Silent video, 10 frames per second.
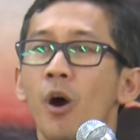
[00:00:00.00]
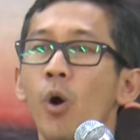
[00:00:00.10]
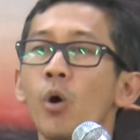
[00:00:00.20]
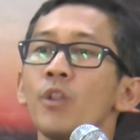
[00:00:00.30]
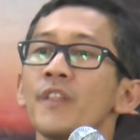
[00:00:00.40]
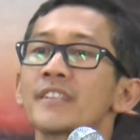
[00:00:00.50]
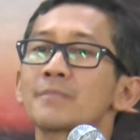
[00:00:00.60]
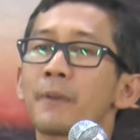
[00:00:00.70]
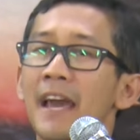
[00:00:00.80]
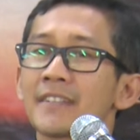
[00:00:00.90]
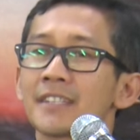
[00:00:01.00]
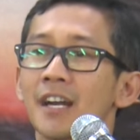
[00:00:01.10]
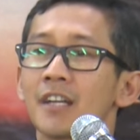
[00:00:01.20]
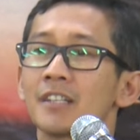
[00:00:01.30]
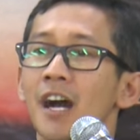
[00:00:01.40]
all these plans that
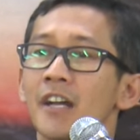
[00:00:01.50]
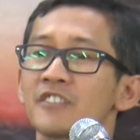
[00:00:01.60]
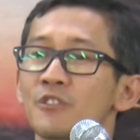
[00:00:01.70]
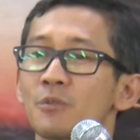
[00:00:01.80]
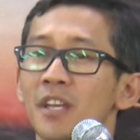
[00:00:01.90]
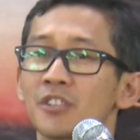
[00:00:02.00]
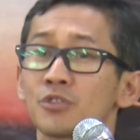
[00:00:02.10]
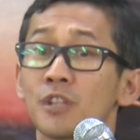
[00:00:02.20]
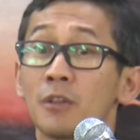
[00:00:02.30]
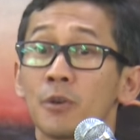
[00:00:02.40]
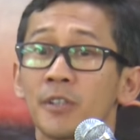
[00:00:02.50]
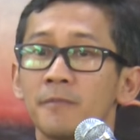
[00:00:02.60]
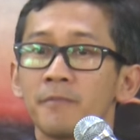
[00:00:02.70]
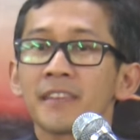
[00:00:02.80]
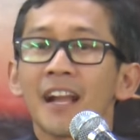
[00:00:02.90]
are not surrendered to the Lord
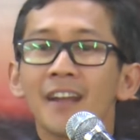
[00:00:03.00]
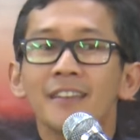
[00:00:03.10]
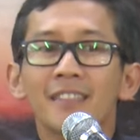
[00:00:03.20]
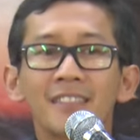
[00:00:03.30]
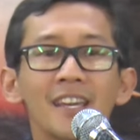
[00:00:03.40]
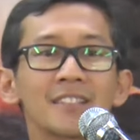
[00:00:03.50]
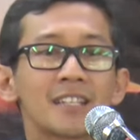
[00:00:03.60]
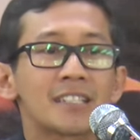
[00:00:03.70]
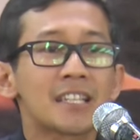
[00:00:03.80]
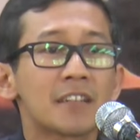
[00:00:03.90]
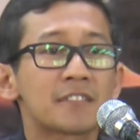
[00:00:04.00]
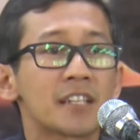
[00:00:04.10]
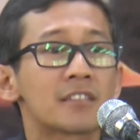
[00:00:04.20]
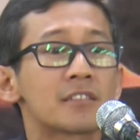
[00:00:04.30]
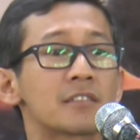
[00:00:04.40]
are the things that gives
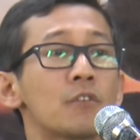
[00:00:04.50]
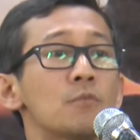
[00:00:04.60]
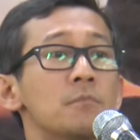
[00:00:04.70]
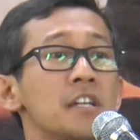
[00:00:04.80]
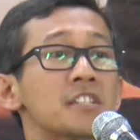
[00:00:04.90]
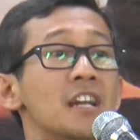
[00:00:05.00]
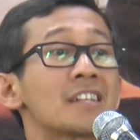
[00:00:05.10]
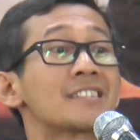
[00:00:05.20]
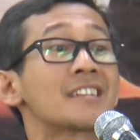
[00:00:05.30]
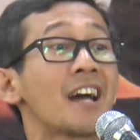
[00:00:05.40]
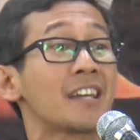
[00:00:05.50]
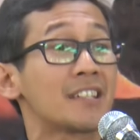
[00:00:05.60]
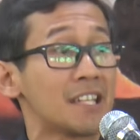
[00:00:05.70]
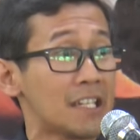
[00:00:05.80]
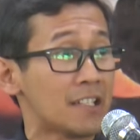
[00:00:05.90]
us so much
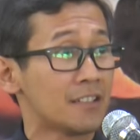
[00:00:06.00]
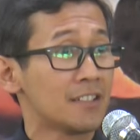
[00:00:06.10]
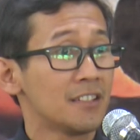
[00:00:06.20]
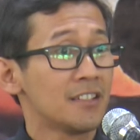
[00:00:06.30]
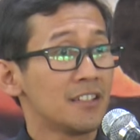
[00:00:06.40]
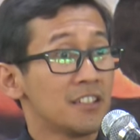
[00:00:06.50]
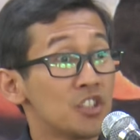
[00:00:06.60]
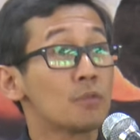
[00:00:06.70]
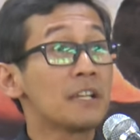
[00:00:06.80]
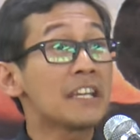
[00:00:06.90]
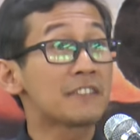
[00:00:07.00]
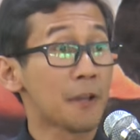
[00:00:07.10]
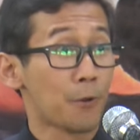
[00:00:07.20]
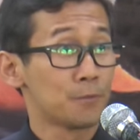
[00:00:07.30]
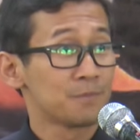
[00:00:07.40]
anxiety. Do you believe
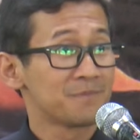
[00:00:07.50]
so?